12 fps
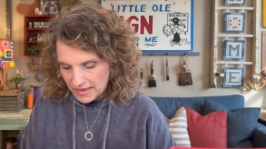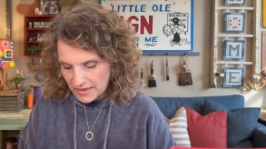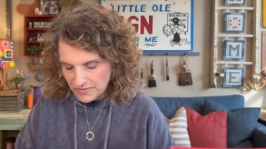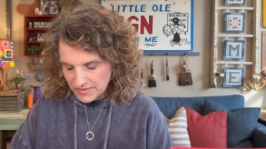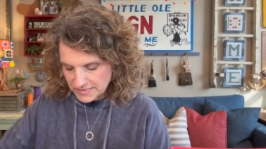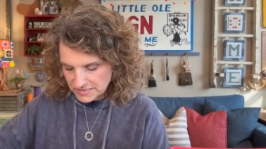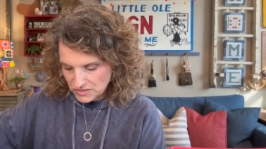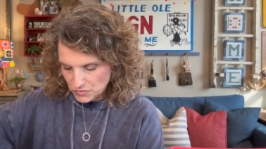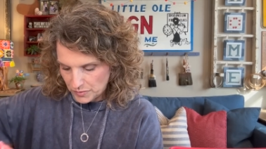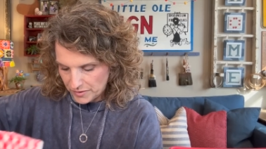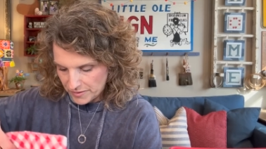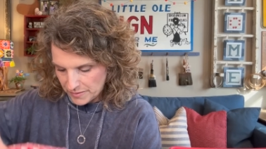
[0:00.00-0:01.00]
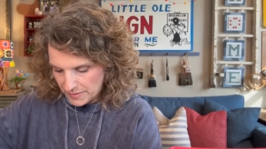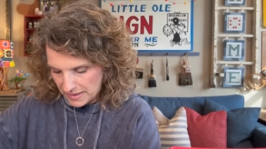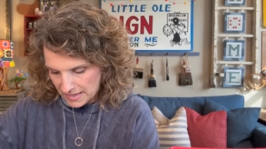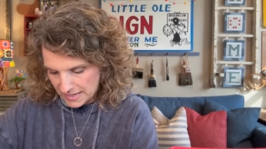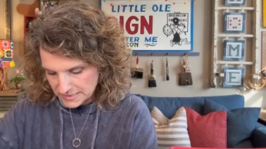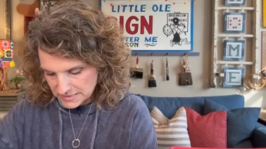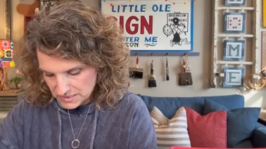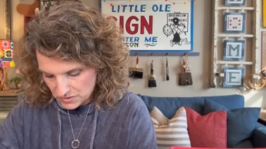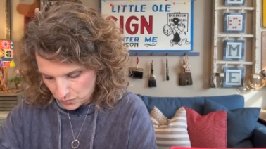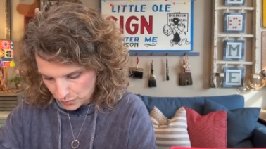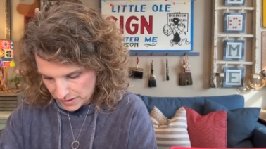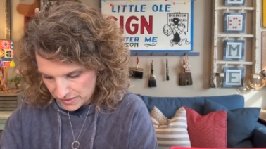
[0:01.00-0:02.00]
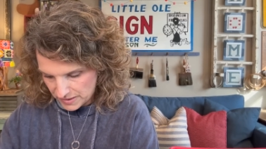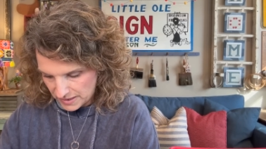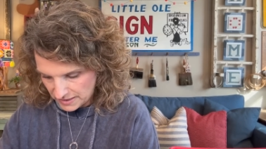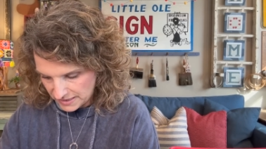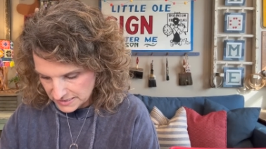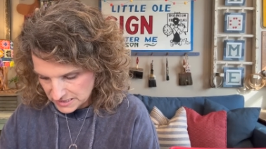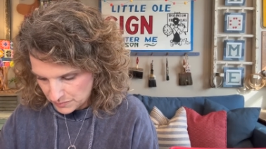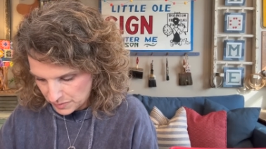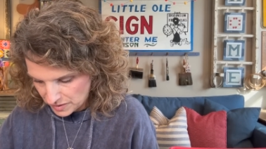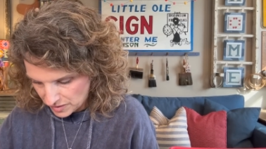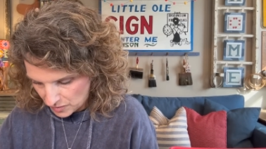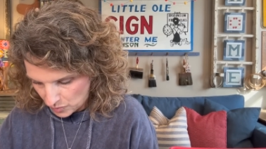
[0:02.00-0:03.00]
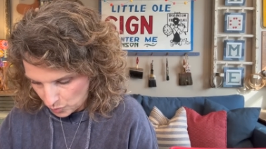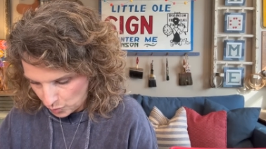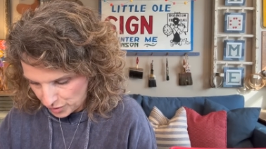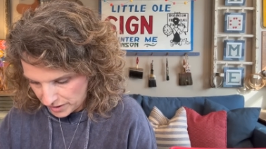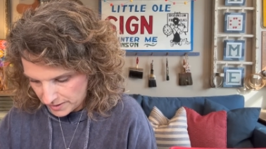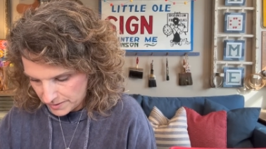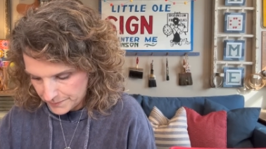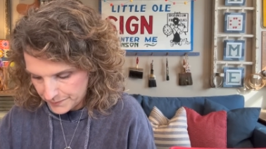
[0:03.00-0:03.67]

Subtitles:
And this is where I'm at with Elizabeth Wood.